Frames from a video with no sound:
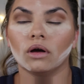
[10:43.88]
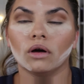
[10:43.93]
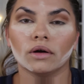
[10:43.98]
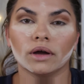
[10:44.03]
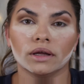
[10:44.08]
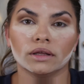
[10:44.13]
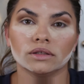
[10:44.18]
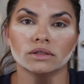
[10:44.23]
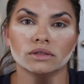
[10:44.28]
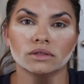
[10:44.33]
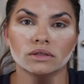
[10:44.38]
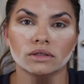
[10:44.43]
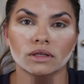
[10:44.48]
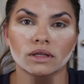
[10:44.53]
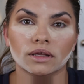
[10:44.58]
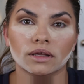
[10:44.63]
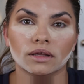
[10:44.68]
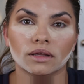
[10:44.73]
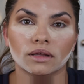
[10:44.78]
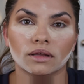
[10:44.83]
Okay,
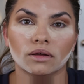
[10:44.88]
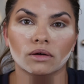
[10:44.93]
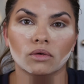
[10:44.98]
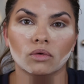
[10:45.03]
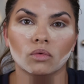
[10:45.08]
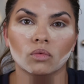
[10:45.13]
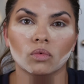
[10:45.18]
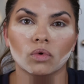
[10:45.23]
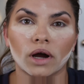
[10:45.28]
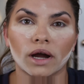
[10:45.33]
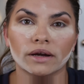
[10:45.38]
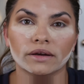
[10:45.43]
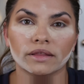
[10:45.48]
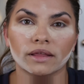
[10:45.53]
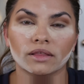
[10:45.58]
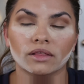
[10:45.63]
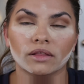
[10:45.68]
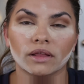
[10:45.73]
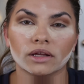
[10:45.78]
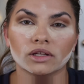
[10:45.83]
why do
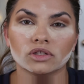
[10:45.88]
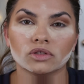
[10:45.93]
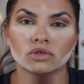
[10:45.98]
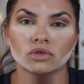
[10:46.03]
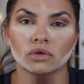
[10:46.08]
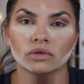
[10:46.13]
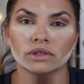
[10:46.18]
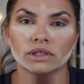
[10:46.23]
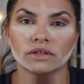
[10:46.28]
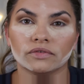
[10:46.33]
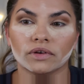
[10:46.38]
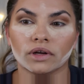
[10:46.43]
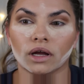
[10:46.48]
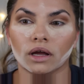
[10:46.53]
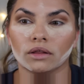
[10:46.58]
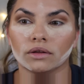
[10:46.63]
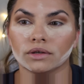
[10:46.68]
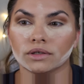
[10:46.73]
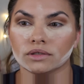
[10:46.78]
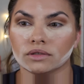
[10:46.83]
they look like two totally different
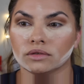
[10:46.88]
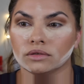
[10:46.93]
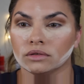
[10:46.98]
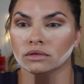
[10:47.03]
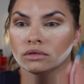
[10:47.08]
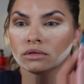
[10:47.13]
colors?